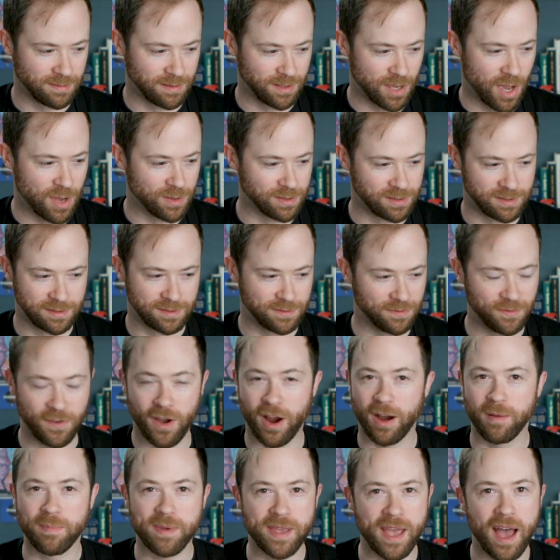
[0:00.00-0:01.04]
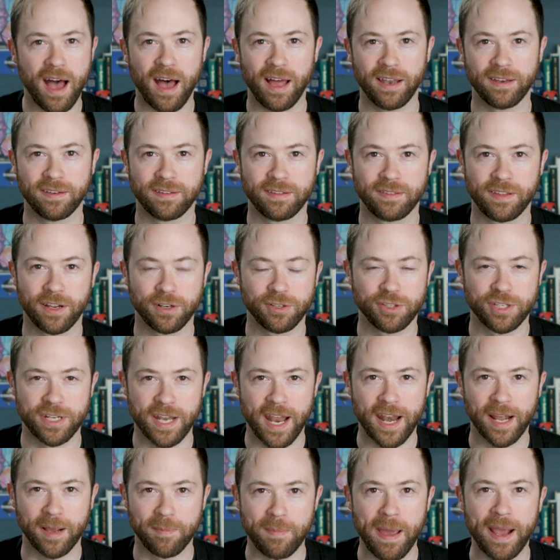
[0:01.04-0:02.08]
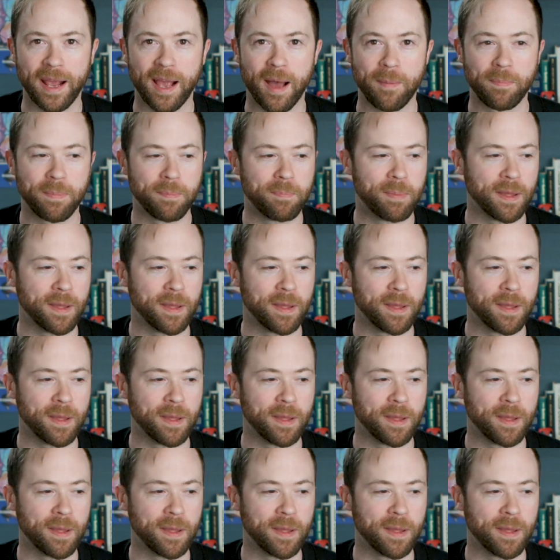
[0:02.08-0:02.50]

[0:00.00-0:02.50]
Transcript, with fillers: goes far beyond their genetic makeup.